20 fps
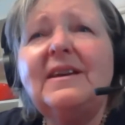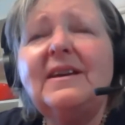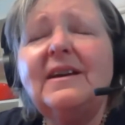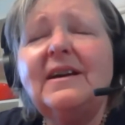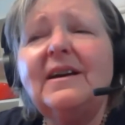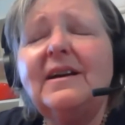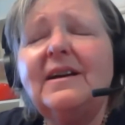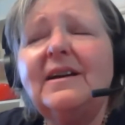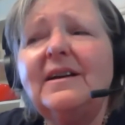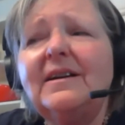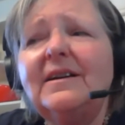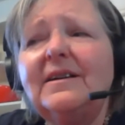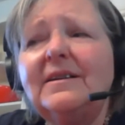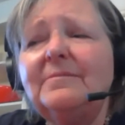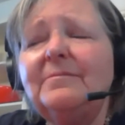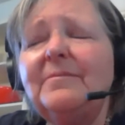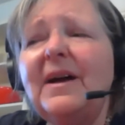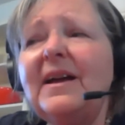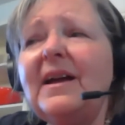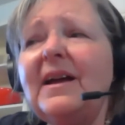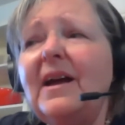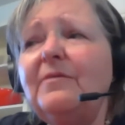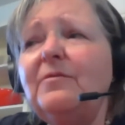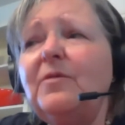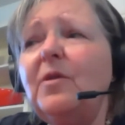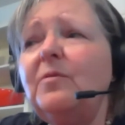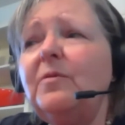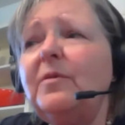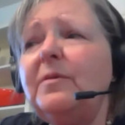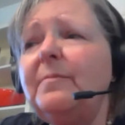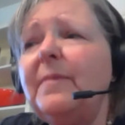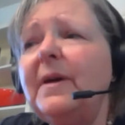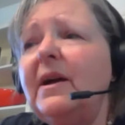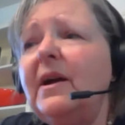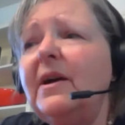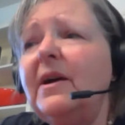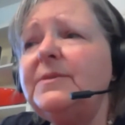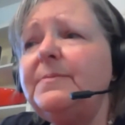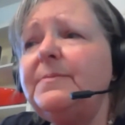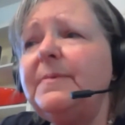I wrote with my
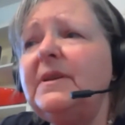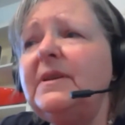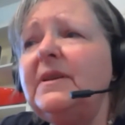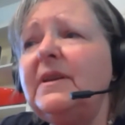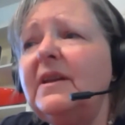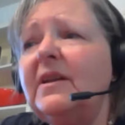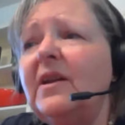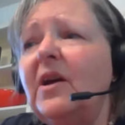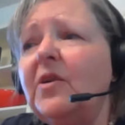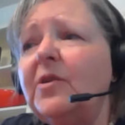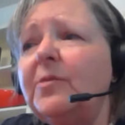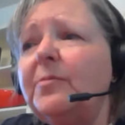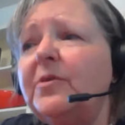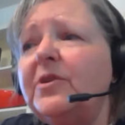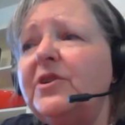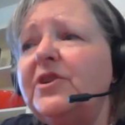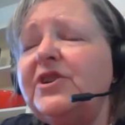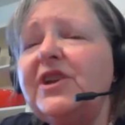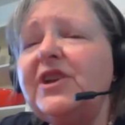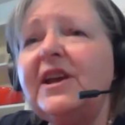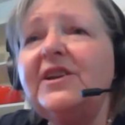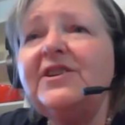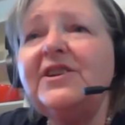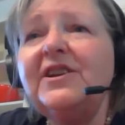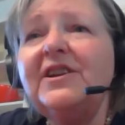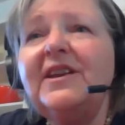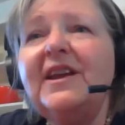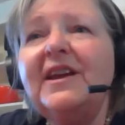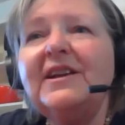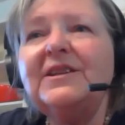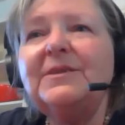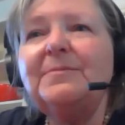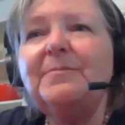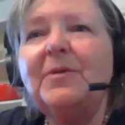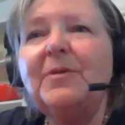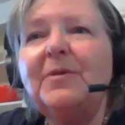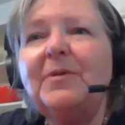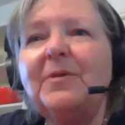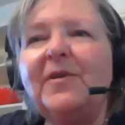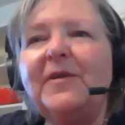husband an art appreciation
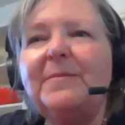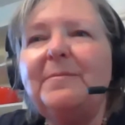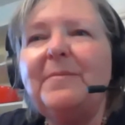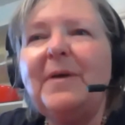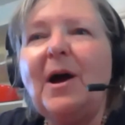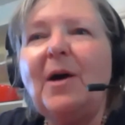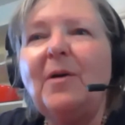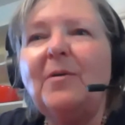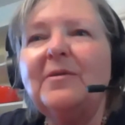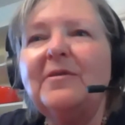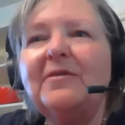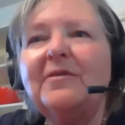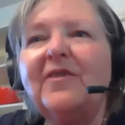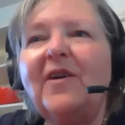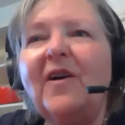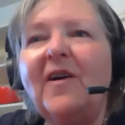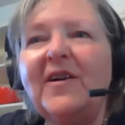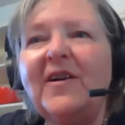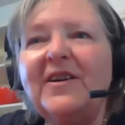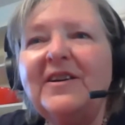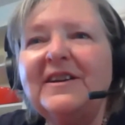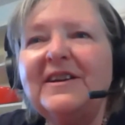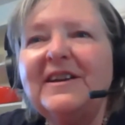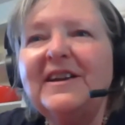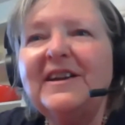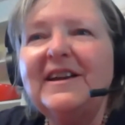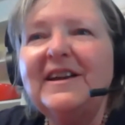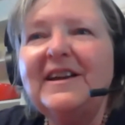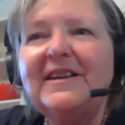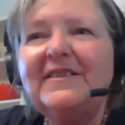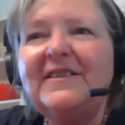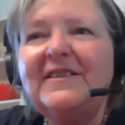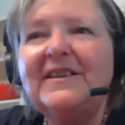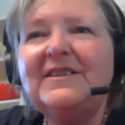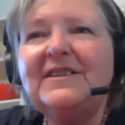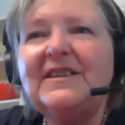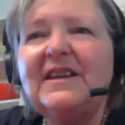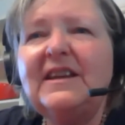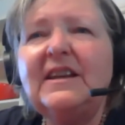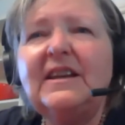textbook called The Power of Art
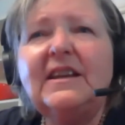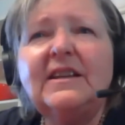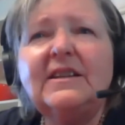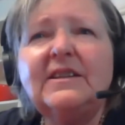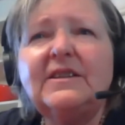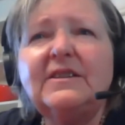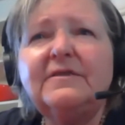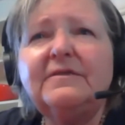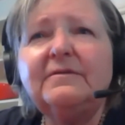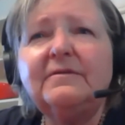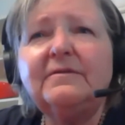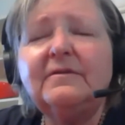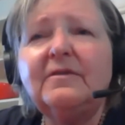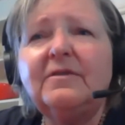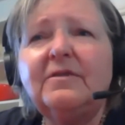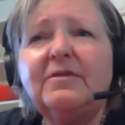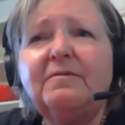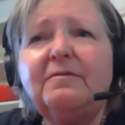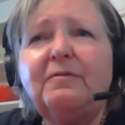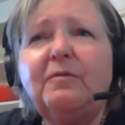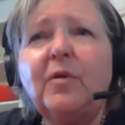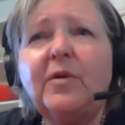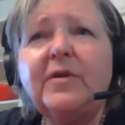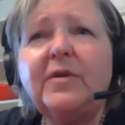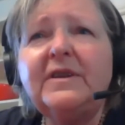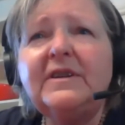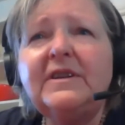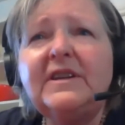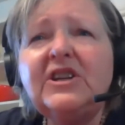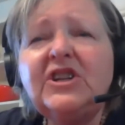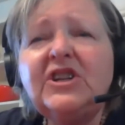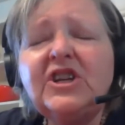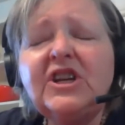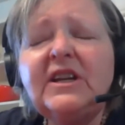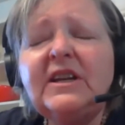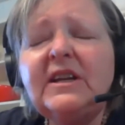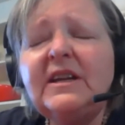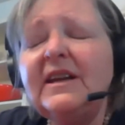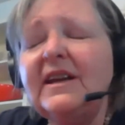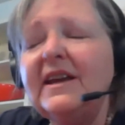that's in its 4th
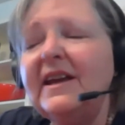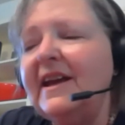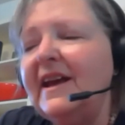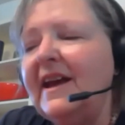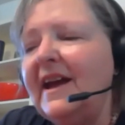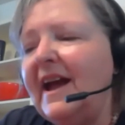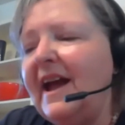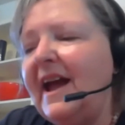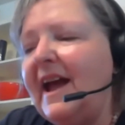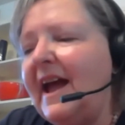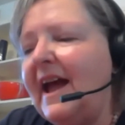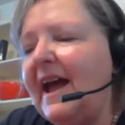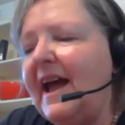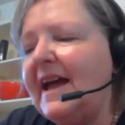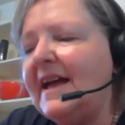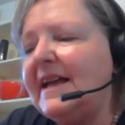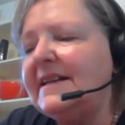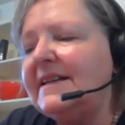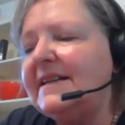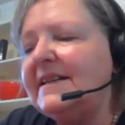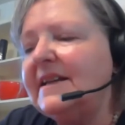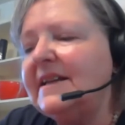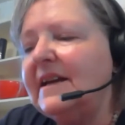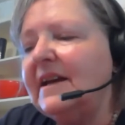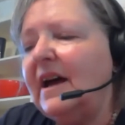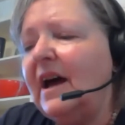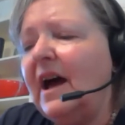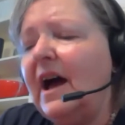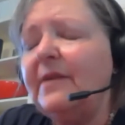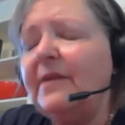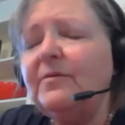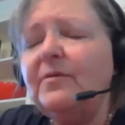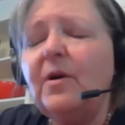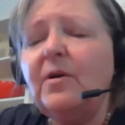edition. And I